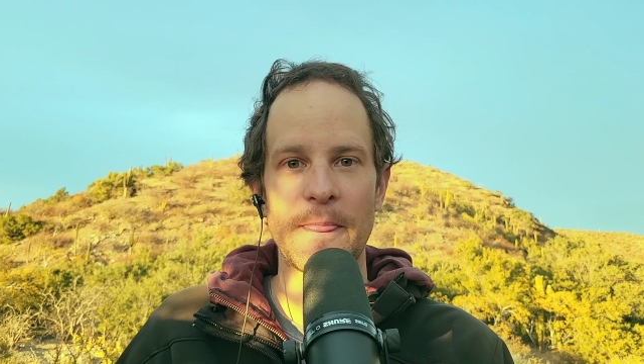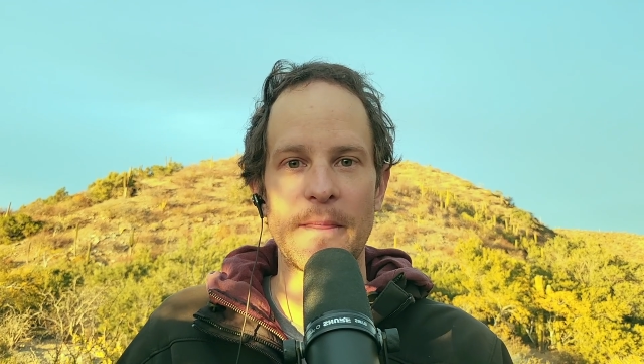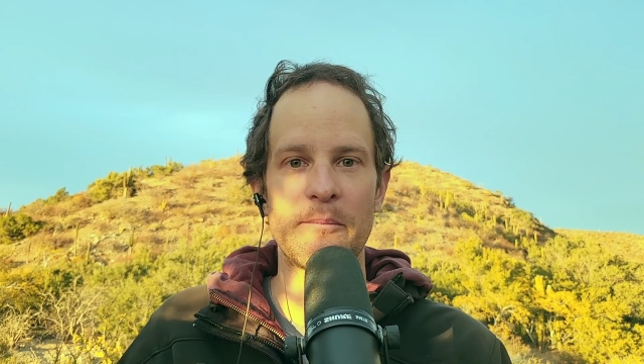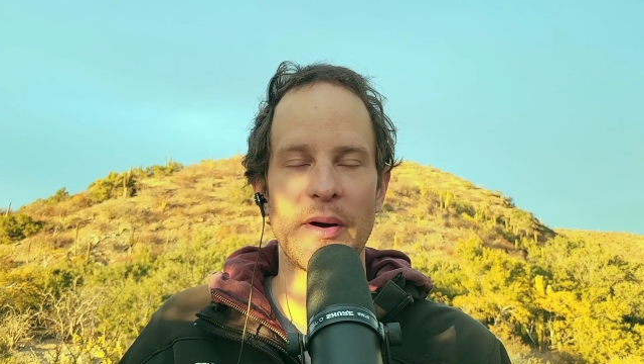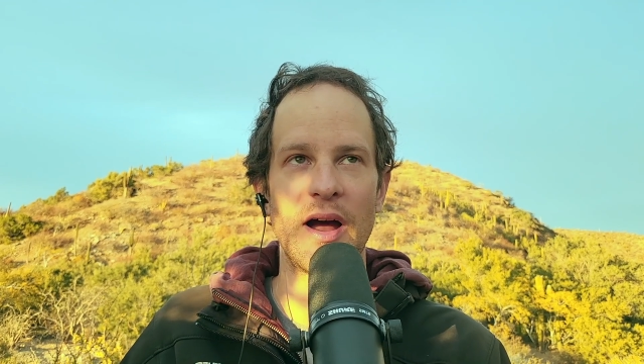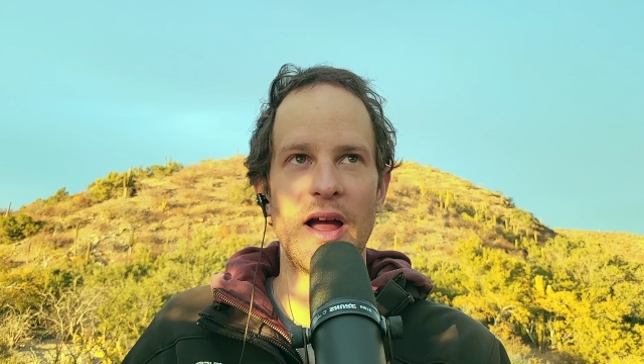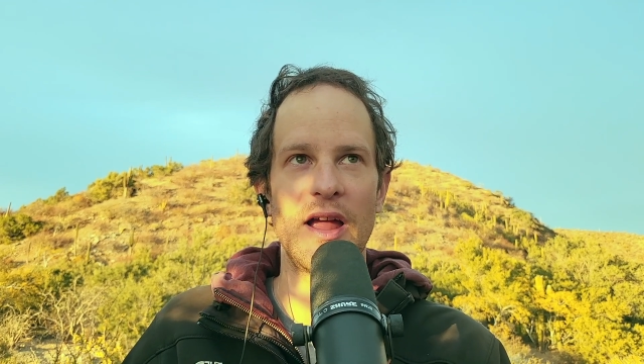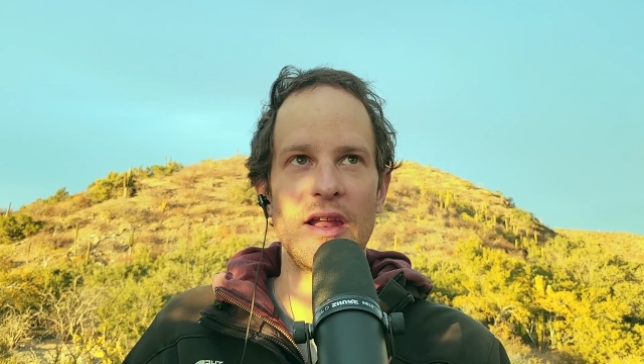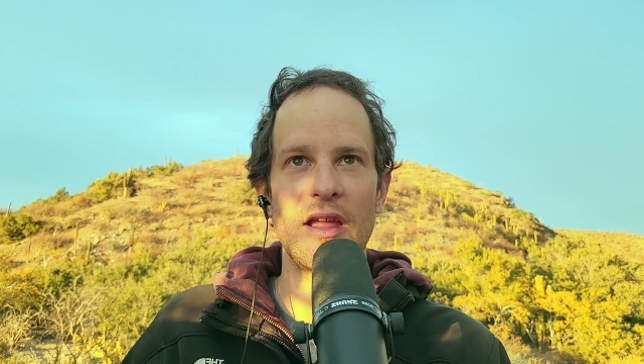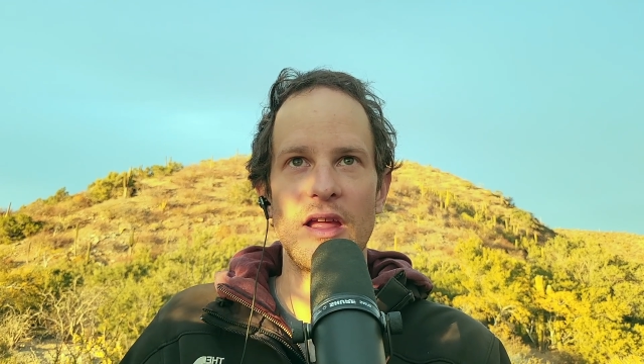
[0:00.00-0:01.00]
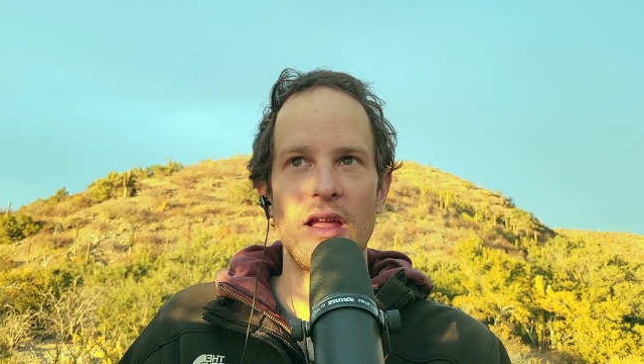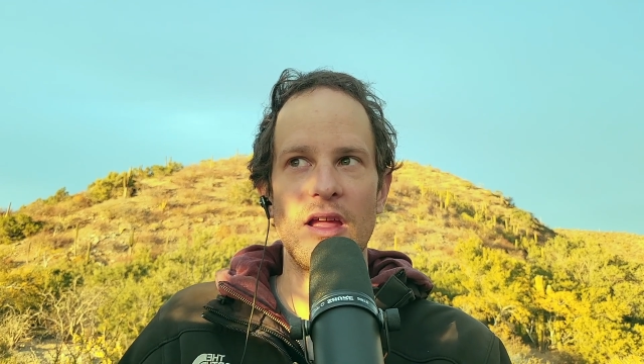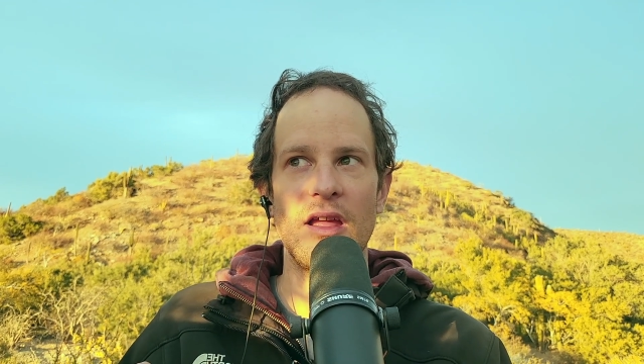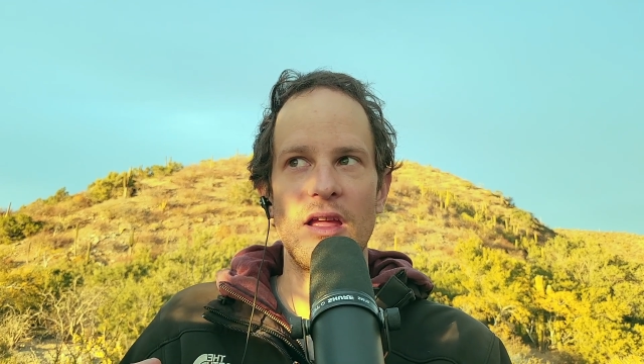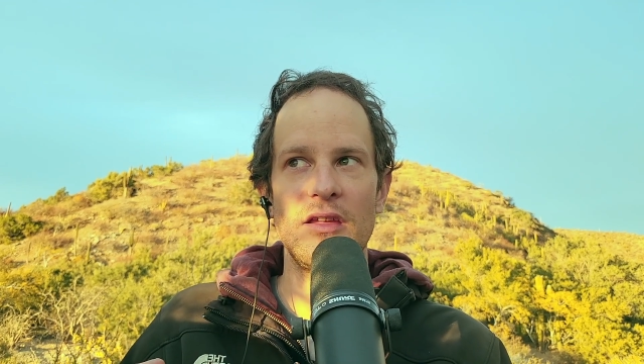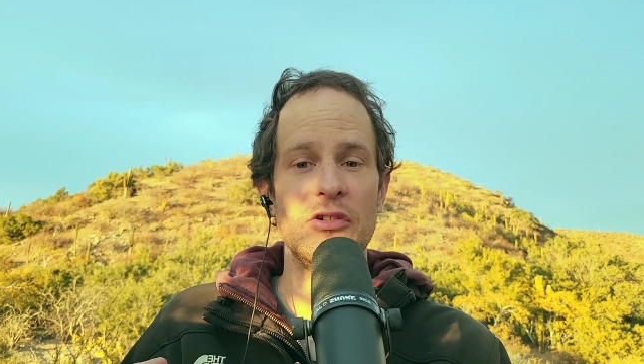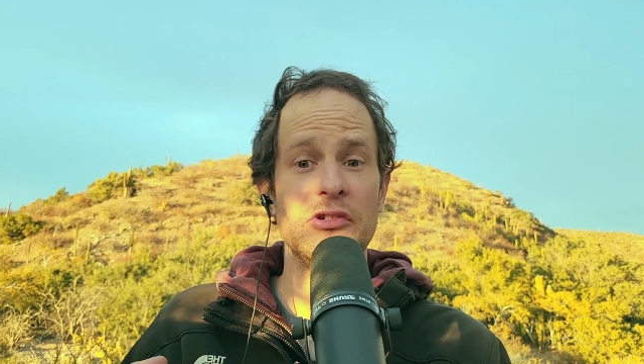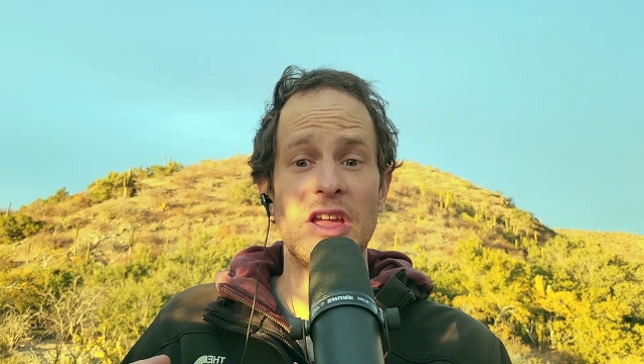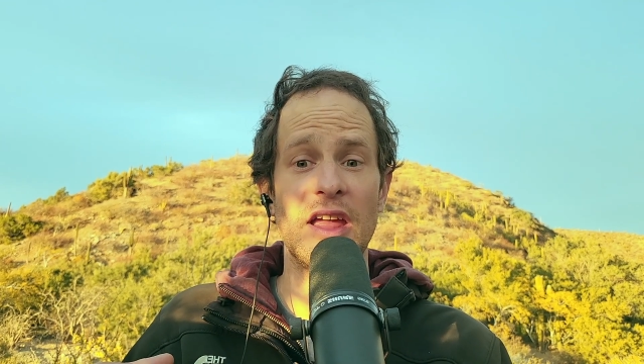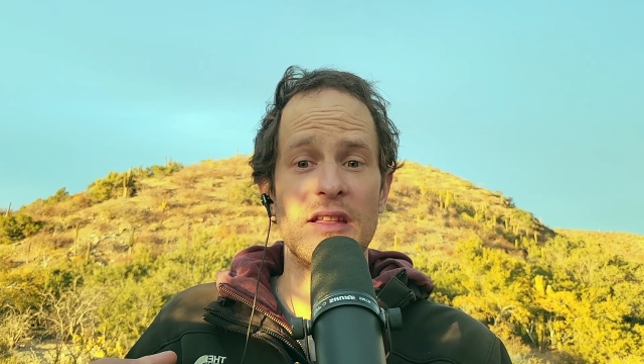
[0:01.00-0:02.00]
but
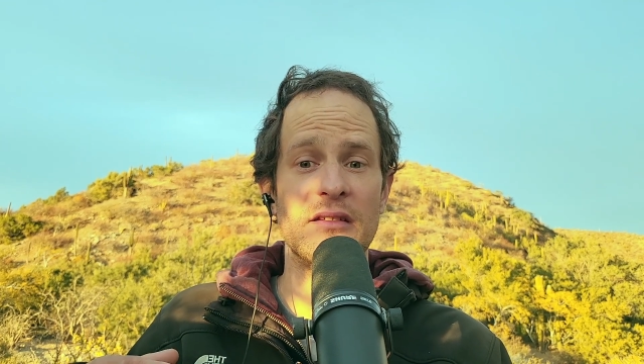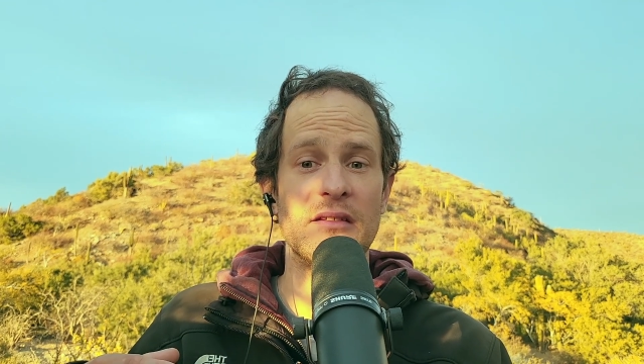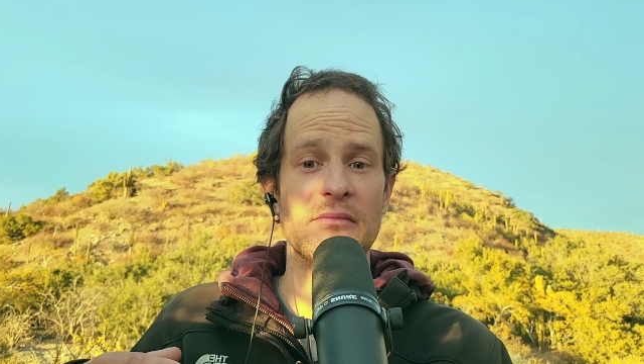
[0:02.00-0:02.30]
you'd get